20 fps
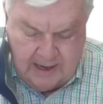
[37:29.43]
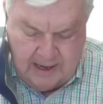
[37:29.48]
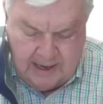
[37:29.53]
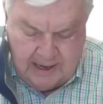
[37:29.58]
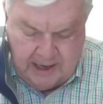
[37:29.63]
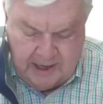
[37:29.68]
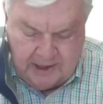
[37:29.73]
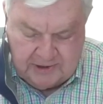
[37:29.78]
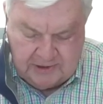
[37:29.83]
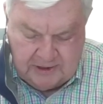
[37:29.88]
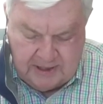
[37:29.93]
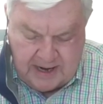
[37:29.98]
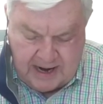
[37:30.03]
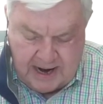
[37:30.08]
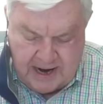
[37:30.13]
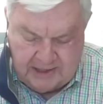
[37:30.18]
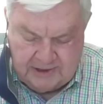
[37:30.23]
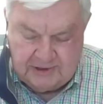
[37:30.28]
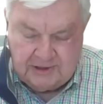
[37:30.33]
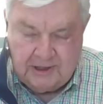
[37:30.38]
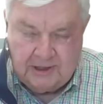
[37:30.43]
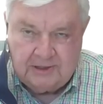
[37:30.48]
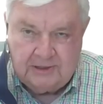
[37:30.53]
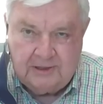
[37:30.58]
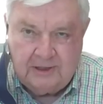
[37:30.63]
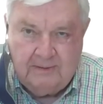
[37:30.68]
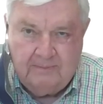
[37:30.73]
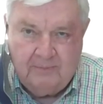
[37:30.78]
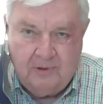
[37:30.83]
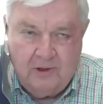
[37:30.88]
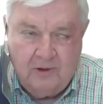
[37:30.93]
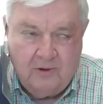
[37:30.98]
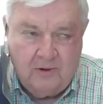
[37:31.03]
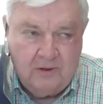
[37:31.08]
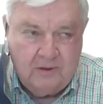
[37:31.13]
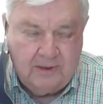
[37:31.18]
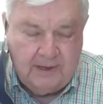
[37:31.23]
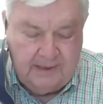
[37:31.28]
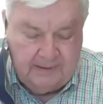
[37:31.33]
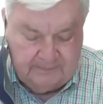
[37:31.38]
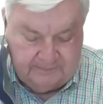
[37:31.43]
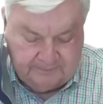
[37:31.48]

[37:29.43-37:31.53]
and easily access them locally.